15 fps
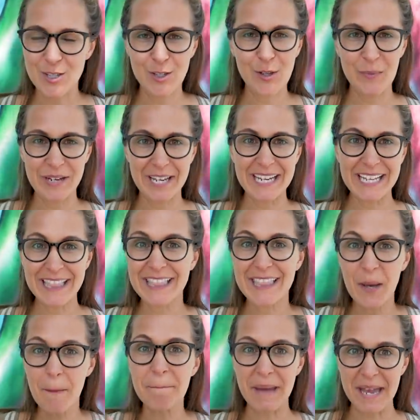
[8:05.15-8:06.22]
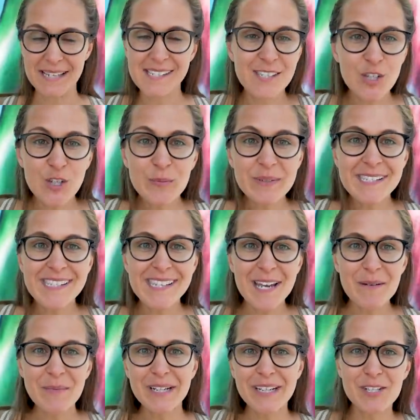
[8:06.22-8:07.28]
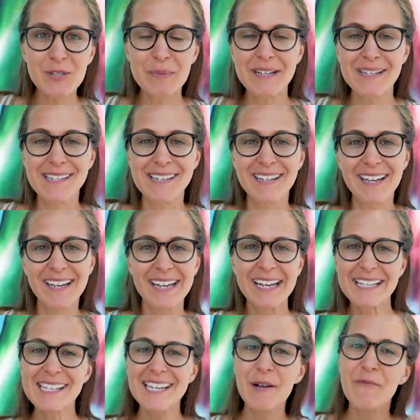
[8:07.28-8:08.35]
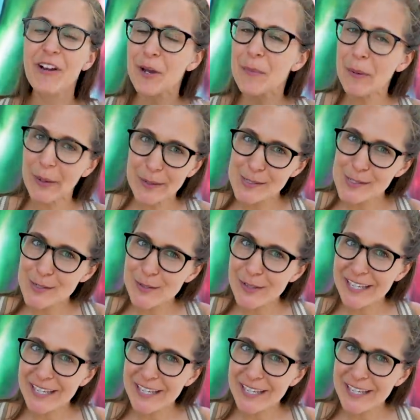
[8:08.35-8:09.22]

sure that we're getting the best Cuban sandwich, because it's like a very personal